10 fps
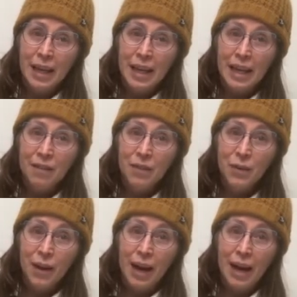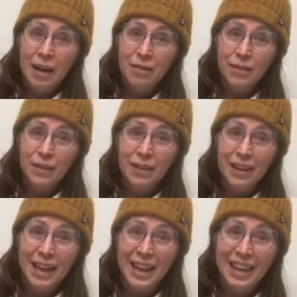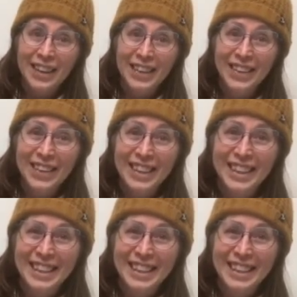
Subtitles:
If you have a hook